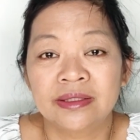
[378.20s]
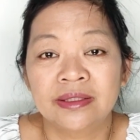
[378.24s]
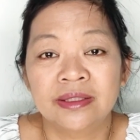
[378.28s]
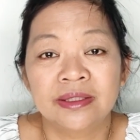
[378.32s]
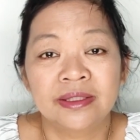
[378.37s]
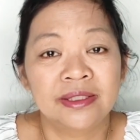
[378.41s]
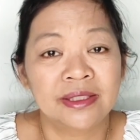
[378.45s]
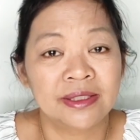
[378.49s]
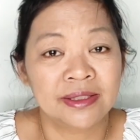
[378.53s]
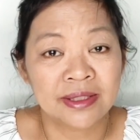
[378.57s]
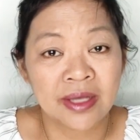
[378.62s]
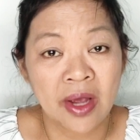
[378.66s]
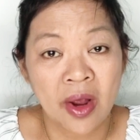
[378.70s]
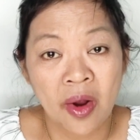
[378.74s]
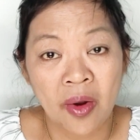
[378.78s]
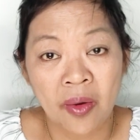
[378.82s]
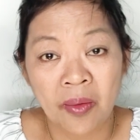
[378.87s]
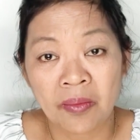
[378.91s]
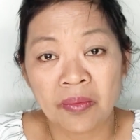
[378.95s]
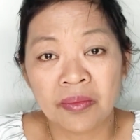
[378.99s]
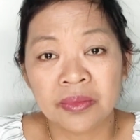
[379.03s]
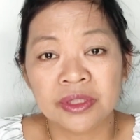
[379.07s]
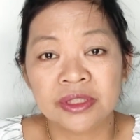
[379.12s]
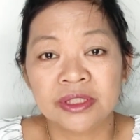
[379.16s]
she's
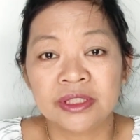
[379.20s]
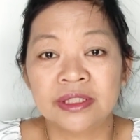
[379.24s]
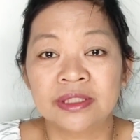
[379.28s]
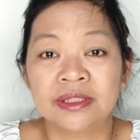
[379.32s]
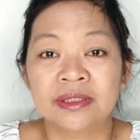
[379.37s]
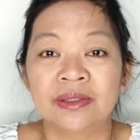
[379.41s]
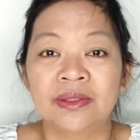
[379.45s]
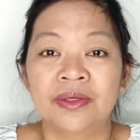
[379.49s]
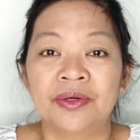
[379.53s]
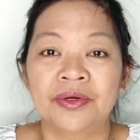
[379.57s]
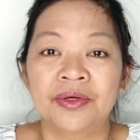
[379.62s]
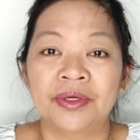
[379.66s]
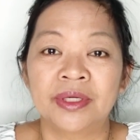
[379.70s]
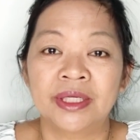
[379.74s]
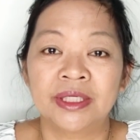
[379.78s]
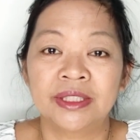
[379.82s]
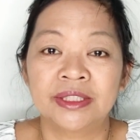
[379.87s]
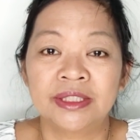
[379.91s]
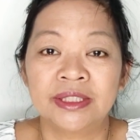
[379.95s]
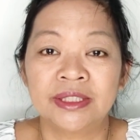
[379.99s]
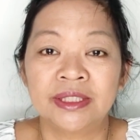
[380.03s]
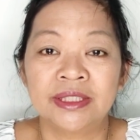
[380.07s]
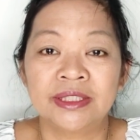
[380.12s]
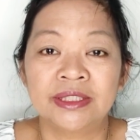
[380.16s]
home, she's learning,
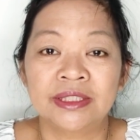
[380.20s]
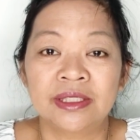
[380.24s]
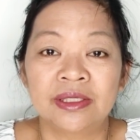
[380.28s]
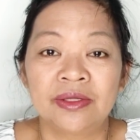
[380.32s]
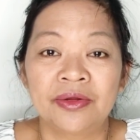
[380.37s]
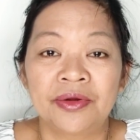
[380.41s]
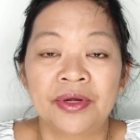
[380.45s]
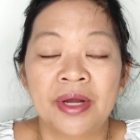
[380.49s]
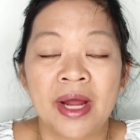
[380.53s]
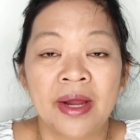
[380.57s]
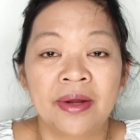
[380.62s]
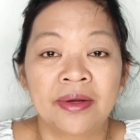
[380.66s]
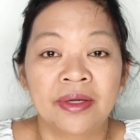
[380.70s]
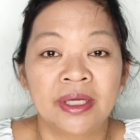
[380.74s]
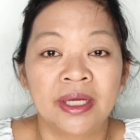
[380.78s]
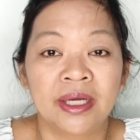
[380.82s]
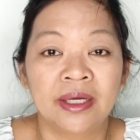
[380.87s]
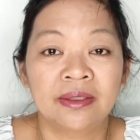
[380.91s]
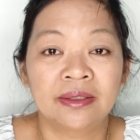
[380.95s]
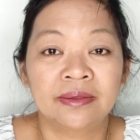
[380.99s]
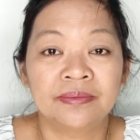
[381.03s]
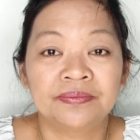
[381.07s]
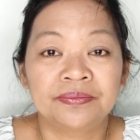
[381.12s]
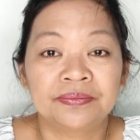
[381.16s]
she needs to learn how to
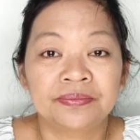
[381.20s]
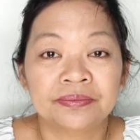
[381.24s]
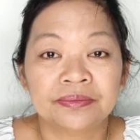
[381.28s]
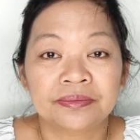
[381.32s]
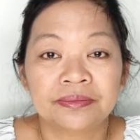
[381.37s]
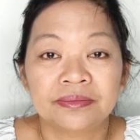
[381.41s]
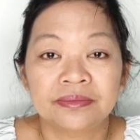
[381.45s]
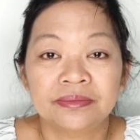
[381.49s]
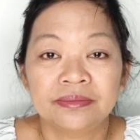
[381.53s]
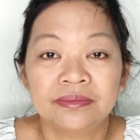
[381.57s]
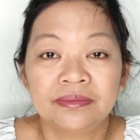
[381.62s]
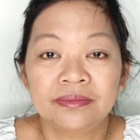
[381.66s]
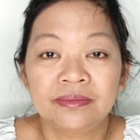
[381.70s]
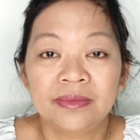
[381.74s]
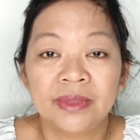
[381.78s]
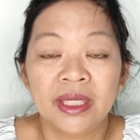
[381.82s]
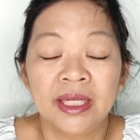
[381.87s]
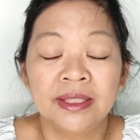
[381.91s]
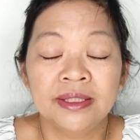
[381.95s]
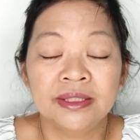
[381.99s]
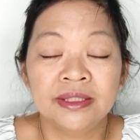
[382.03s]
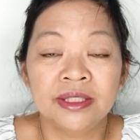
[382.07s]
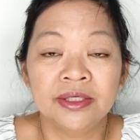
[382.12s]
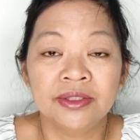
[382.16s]
cook.
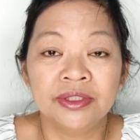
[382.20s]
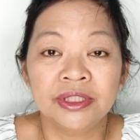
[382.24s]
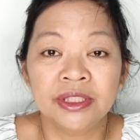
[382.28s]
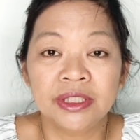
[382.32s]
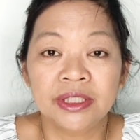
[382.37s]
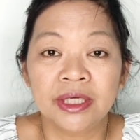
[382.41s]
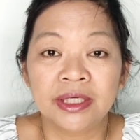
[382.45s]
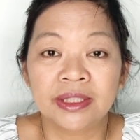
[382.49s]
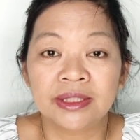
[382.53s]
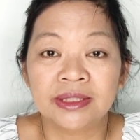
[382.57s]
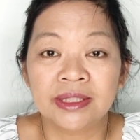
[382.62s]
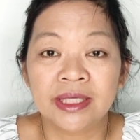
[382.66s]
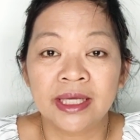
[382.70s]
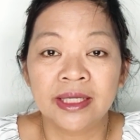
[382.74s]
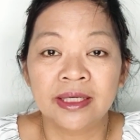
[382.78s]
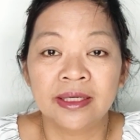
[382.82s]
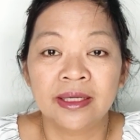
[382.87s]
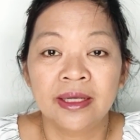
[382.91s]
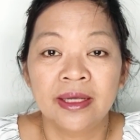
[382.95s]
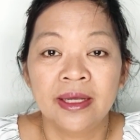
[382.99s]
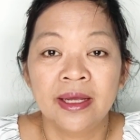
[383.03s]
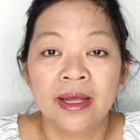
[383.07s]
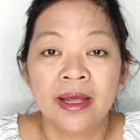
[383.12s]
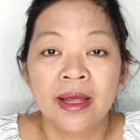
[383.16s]
And so she cooked it.
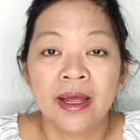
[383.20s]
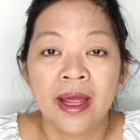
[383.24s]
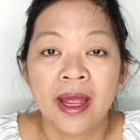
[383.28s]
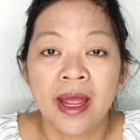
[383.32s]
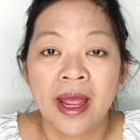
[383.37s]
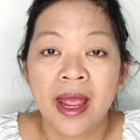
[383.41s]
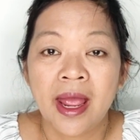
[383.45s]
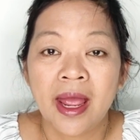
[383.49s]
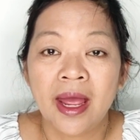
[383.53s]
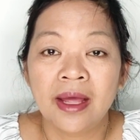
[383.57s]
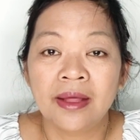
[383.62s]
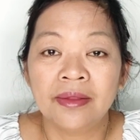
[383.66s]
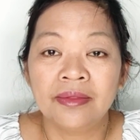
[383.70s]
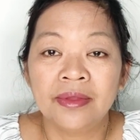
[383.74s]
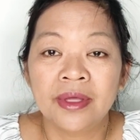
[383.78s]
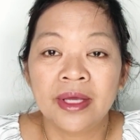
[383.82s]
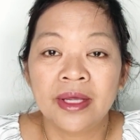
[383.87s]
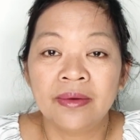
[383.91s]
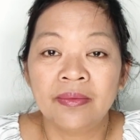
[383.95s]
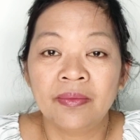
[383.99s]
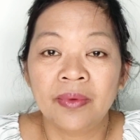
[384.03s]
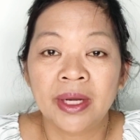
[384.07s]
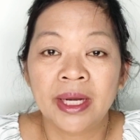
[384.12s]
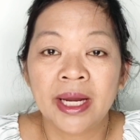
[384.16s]
And
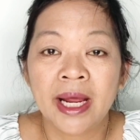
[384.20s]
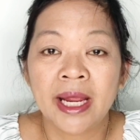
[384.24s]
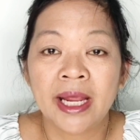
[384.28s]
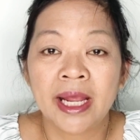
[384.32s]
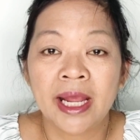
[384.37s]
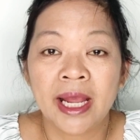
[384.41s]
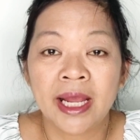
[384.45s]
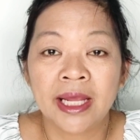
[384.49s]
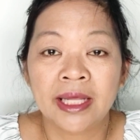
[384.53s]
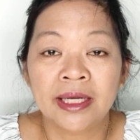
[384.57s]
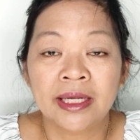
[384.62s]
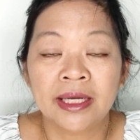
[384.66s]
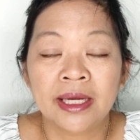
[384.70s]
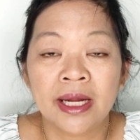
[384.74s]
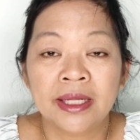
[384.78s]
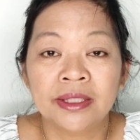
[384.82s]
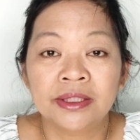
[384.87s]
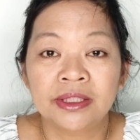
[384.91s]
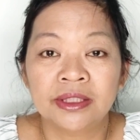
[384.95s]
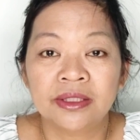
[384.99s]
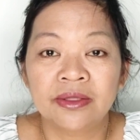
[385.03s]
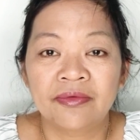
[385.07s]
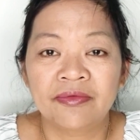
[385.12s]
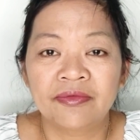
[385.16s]
then when I ate it, I
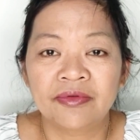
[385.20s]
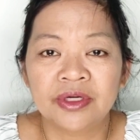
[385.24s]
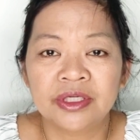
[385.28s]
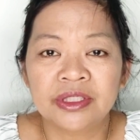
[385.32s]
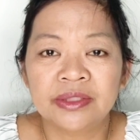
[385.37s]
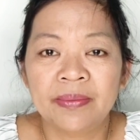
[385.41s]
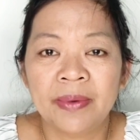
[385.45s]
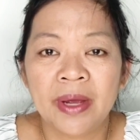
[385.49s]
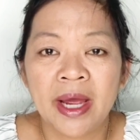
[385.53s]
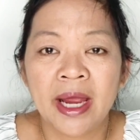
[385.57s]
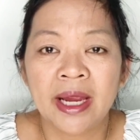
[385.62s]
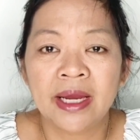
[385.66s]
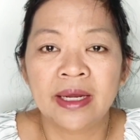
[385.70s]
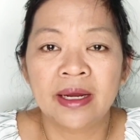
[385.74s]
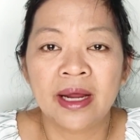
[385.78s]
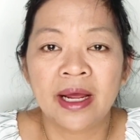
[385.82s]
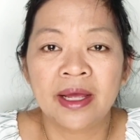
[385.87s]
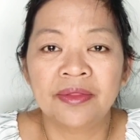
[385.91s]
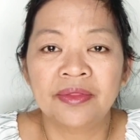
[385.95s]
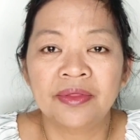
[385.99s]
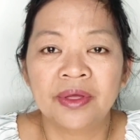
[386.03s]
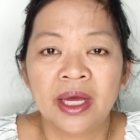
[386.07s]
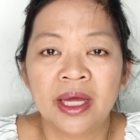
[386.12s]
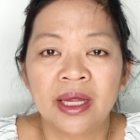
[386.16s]
took the first bite,
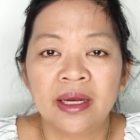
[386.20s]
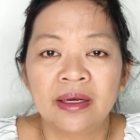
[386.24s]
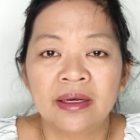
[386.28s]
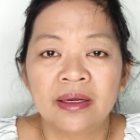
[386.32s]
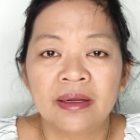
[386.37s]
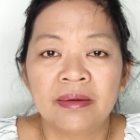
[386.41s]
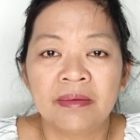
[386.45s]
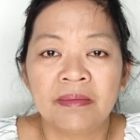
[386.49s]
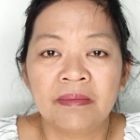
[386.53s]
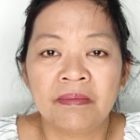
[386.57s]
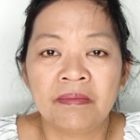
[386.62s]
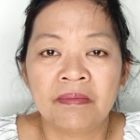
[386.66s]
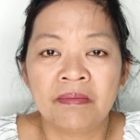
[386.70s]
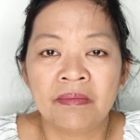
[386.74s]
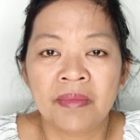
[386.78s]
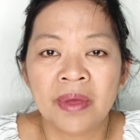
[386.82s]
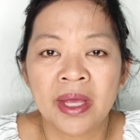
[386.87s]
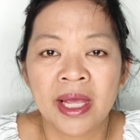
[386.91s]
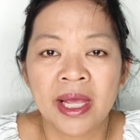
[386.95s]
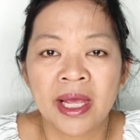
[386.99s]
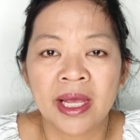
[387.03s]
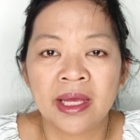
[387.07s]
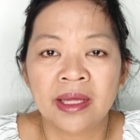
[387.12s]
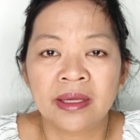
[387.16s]
I thought,
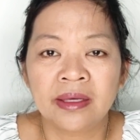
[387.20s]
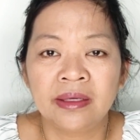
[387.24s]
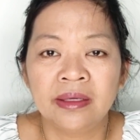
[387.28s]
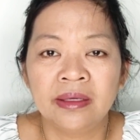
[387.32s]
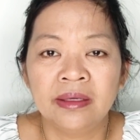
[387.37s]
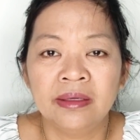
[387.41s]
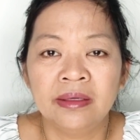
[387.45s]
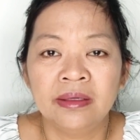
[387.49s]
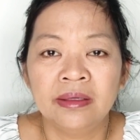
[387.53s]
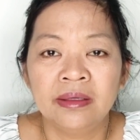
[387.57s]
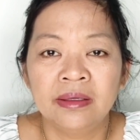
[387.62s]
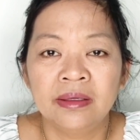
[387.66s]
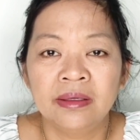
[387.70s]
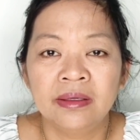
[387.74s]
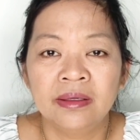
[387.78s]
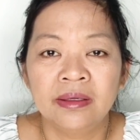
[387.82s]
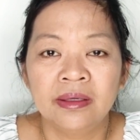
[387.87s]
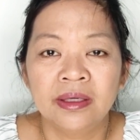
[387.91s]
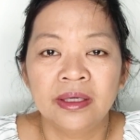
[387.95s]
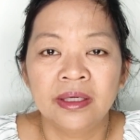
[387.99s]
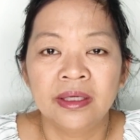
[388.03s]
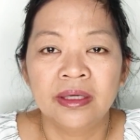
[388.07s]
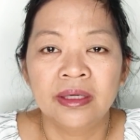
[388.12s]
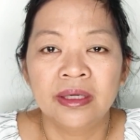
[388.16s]
man,
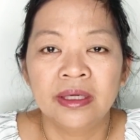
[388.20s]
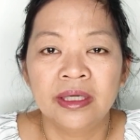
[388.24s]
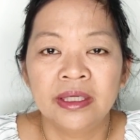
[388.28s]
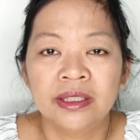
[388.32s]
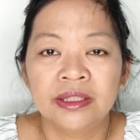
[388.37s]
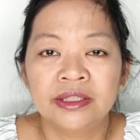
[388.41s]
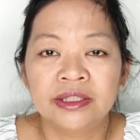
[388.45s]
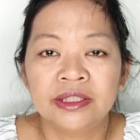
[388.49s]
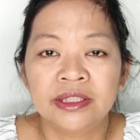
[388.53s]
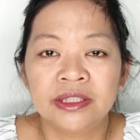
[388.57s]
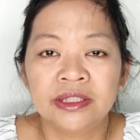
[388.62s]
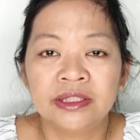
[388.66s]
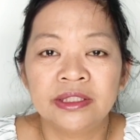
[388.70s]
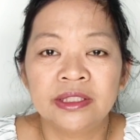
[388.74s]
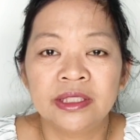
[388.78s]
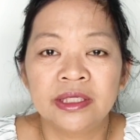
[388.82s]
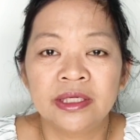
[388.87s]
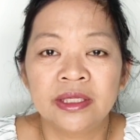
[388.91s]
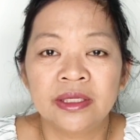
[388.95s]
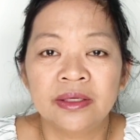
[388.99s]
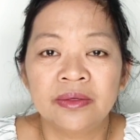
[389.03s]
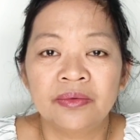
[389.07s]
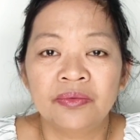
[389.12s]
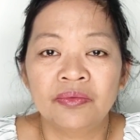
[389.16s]
she
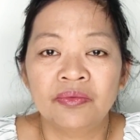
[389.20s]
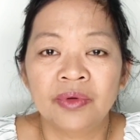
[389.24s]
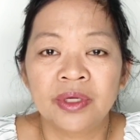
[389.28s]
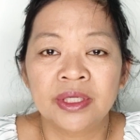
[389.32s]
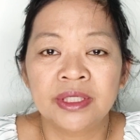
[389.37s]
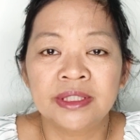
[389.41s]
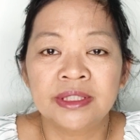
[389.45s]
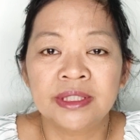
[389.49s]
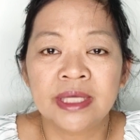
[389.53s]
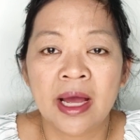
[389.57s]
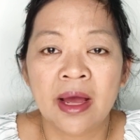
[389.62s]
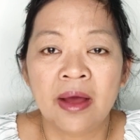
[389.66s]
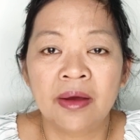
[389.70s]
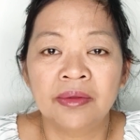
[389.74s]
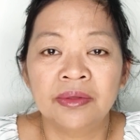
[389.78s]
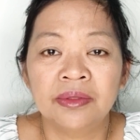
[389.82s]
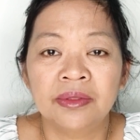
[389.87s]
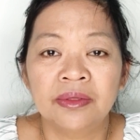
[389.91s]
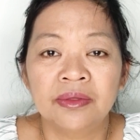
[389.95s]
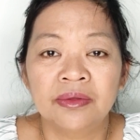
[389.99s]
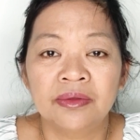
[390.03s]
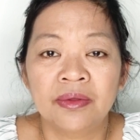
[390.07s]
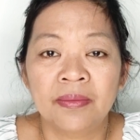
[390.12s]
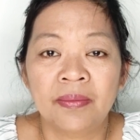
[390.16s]
didn't rinse
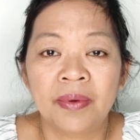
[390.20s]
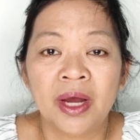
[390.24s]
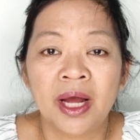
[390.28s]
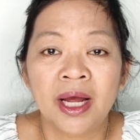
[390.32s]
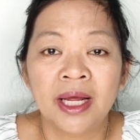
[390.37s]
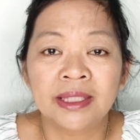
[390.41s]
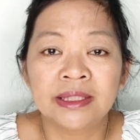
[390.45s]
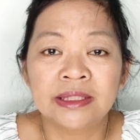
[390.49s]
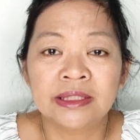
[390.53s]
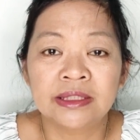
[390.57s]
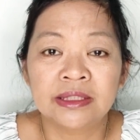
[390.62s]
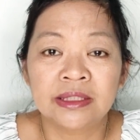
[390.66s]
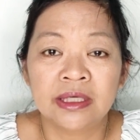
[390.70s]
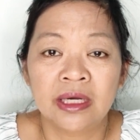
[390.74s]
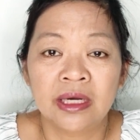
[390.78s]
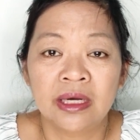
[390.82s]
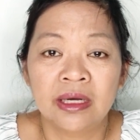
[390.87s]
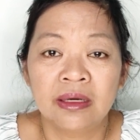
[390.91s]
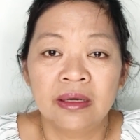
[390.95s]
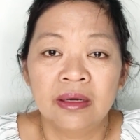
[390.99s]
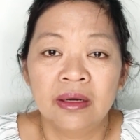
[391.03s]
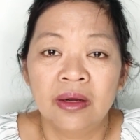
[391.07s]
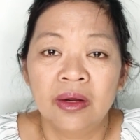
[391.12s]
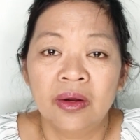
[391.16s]
out the
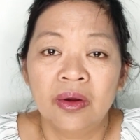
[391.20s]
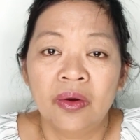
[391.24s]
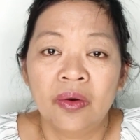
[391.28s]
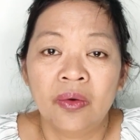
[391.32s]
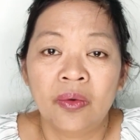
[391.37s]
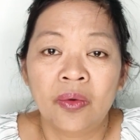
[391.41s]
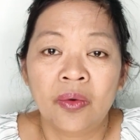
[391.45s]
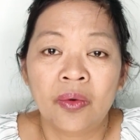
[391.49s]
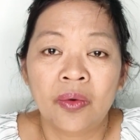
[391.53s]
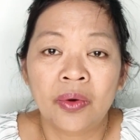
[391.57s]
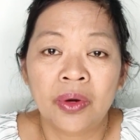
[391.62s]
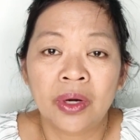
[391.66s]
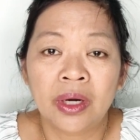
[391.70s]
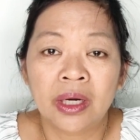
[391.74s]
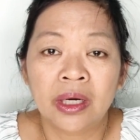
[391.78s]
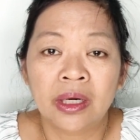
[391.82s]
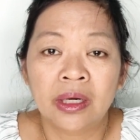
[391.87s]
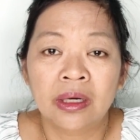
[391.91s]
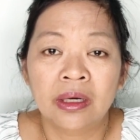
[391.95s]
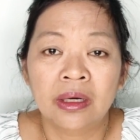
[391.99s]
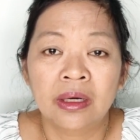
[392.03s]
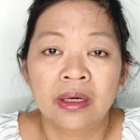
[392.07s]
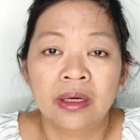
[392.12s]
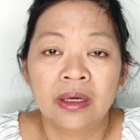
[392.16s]
pasta,
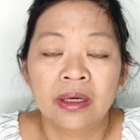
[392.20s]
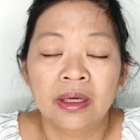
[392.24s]
or